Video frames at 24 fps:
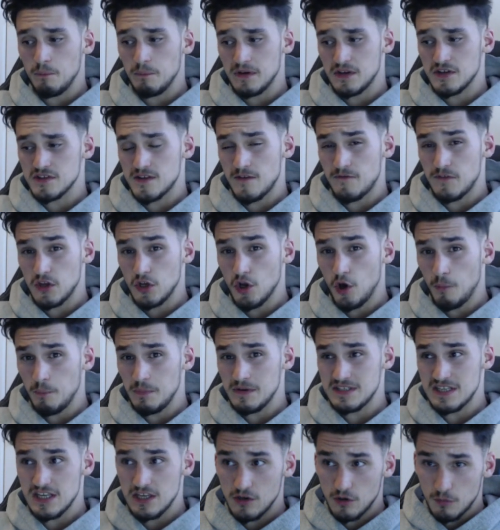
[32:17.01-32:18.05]
because if you're not
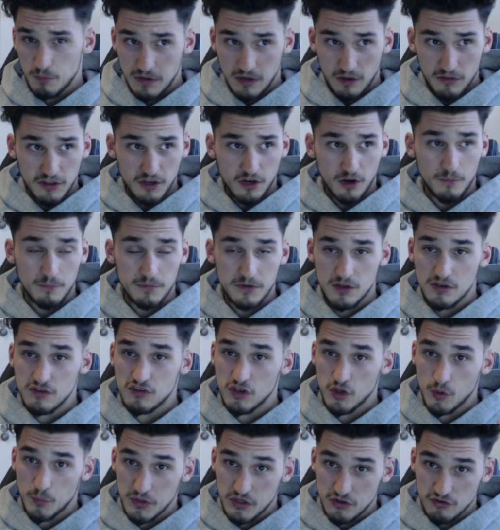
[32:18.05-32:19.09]
busy, you'll be on the
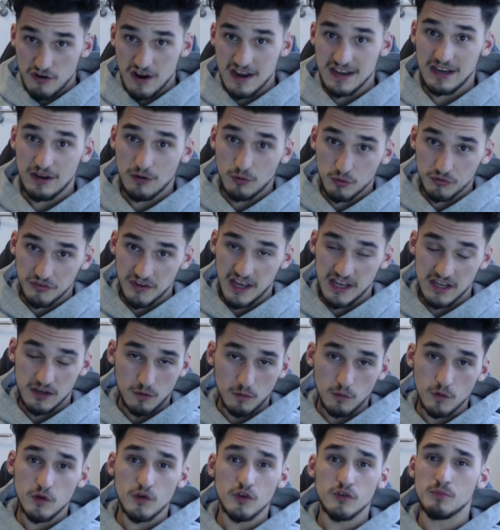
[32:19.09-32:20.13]
computer, you'll be trading all day, you'll
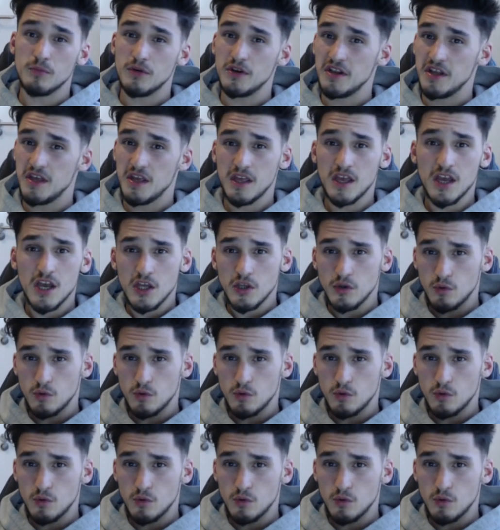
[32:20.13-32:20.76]
lose money,